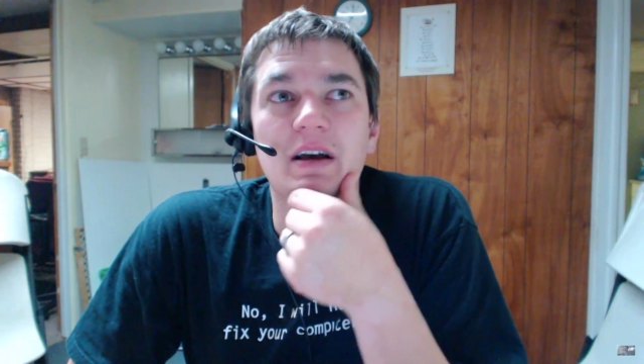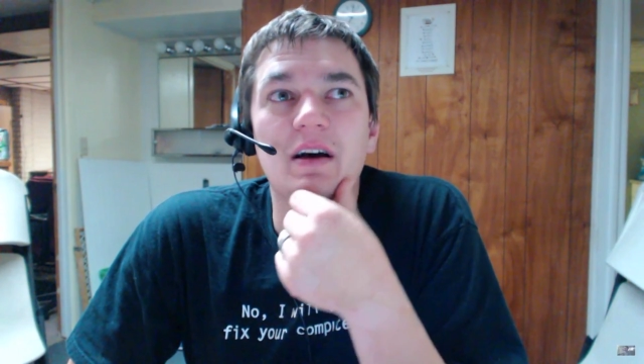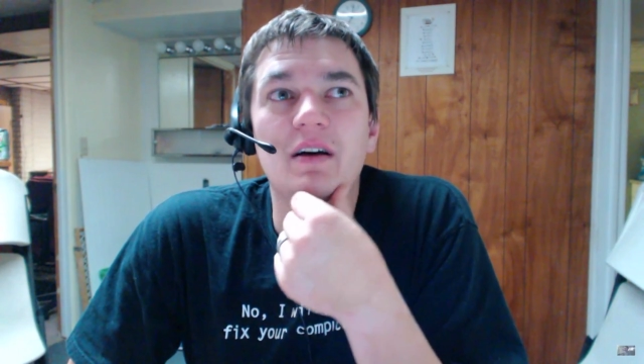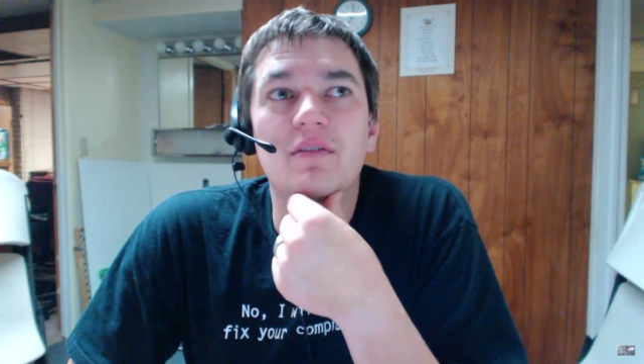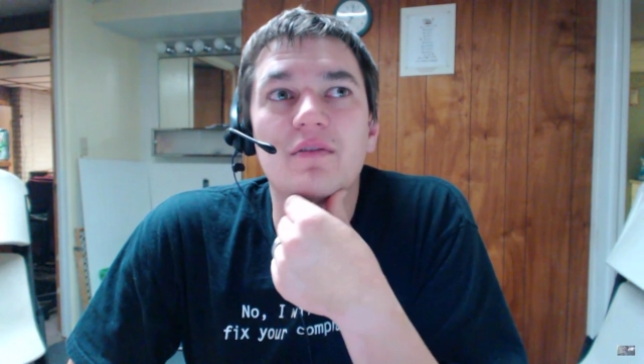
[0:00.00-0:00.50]

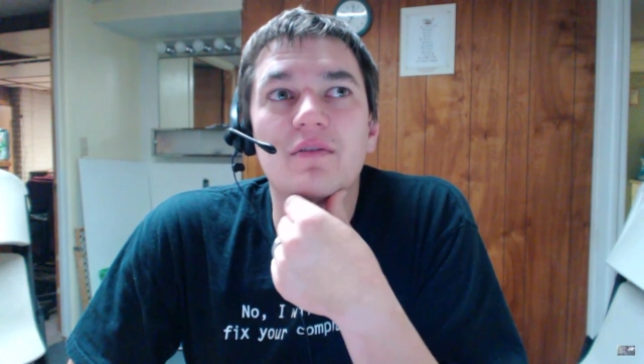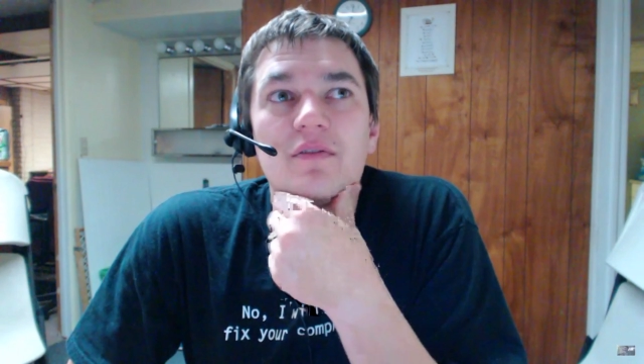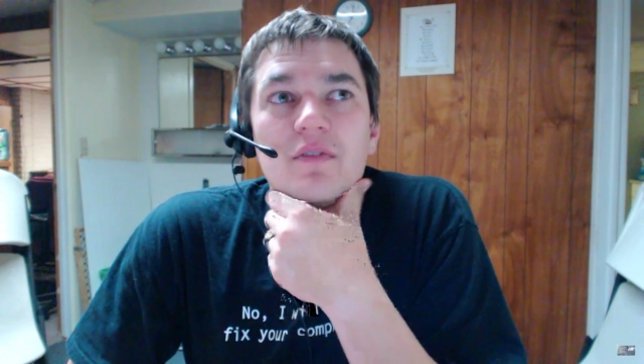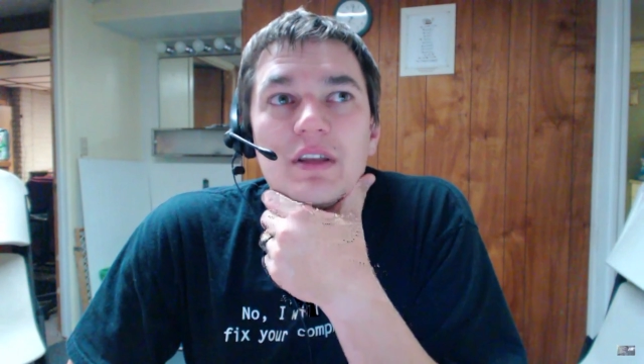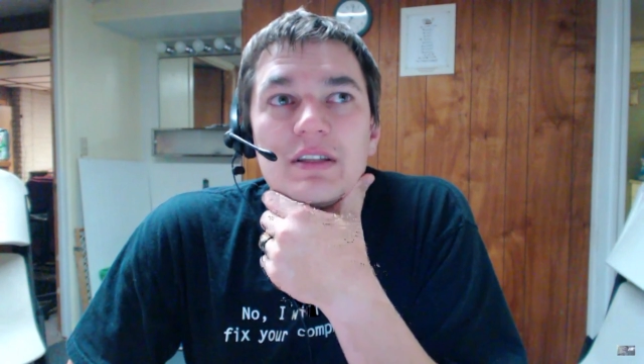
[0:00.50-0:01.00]

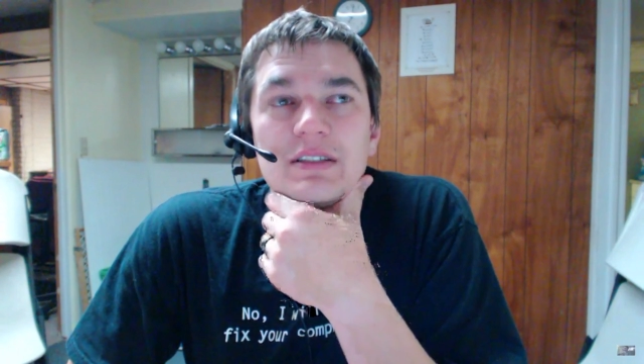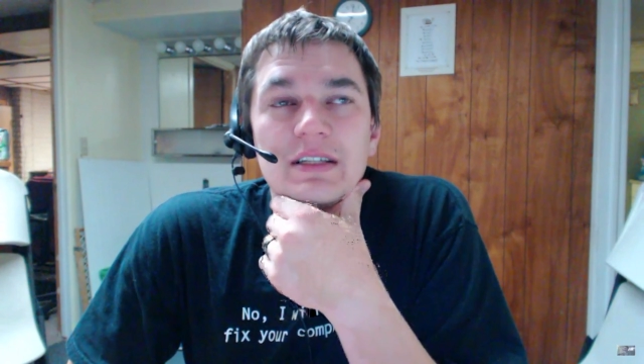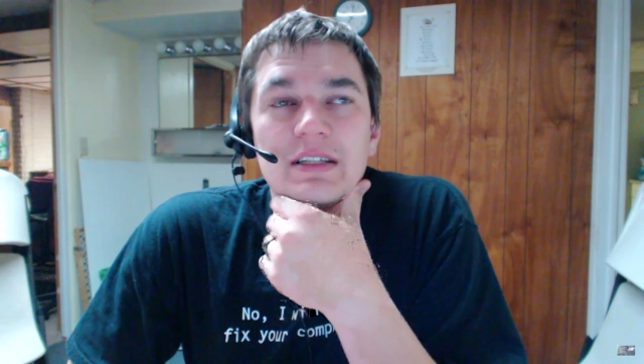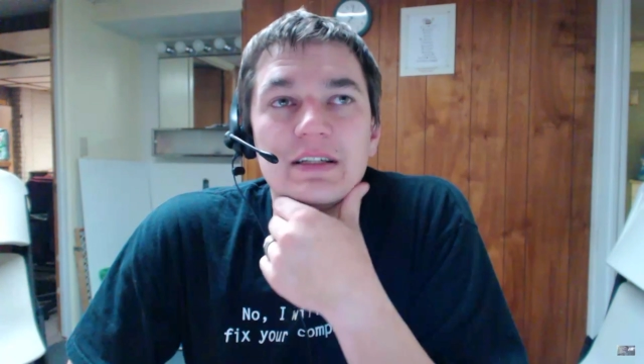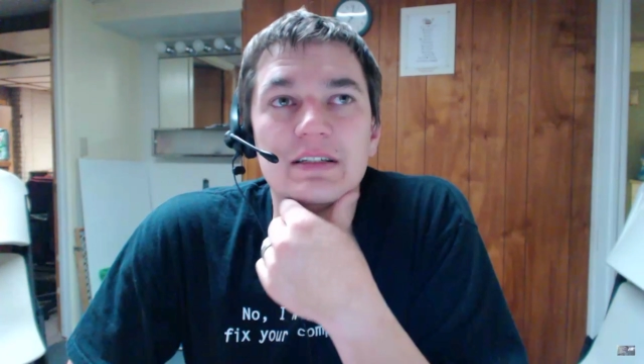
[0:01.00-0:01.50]
of this
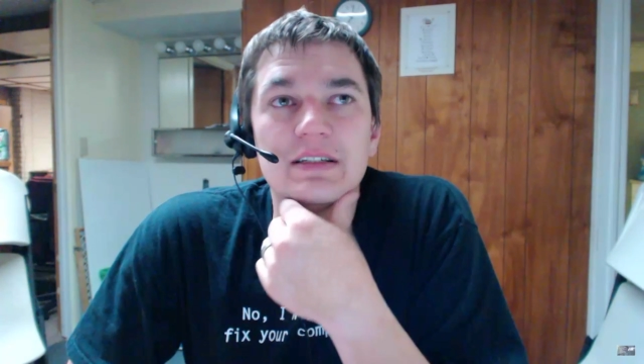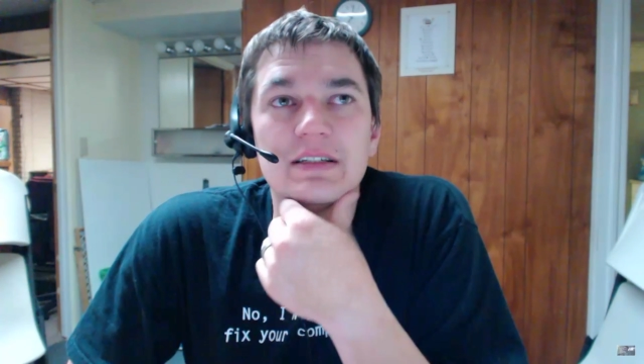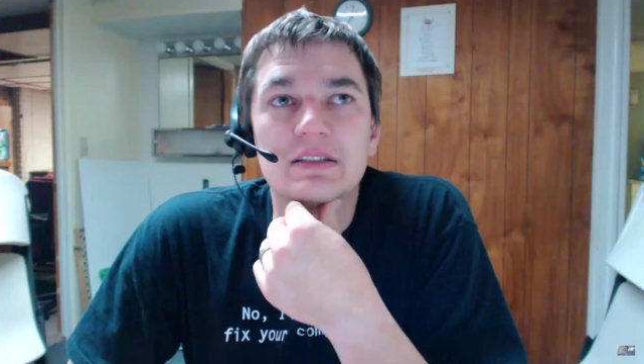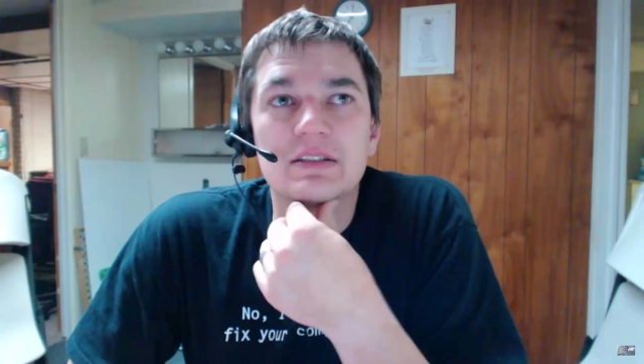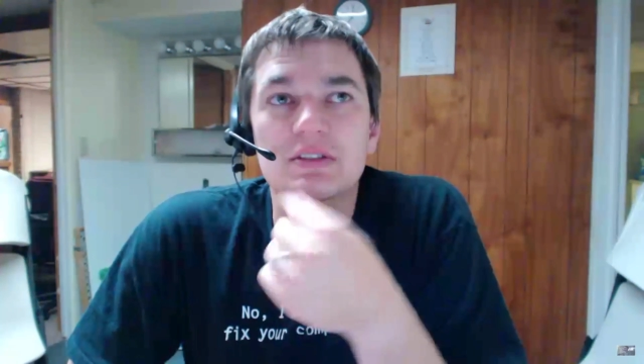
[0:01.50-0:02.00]
is,
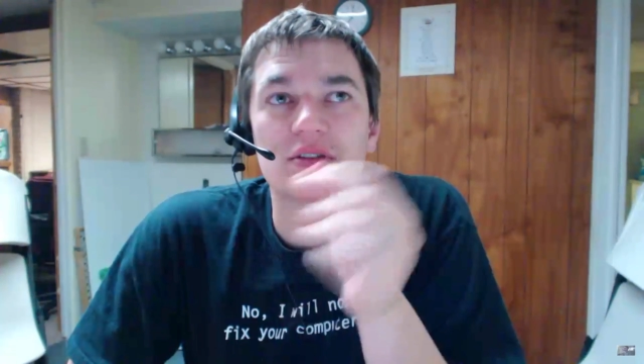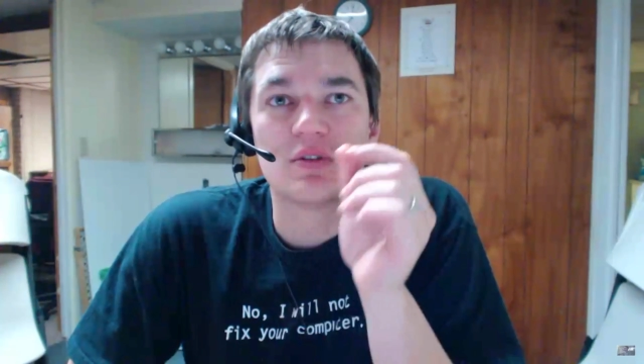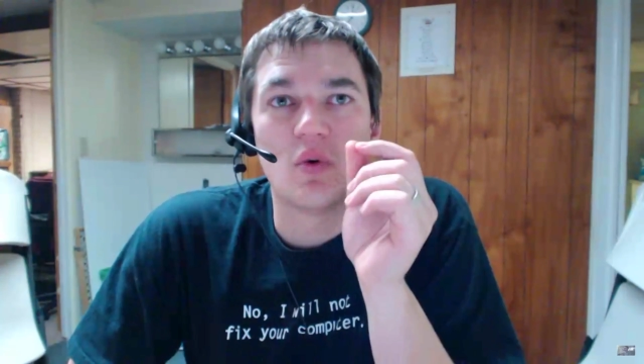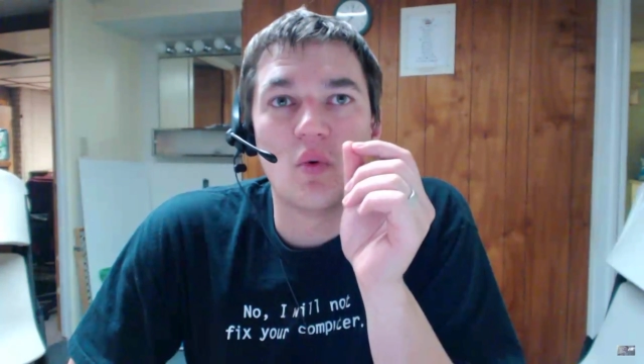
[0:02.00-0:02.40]
is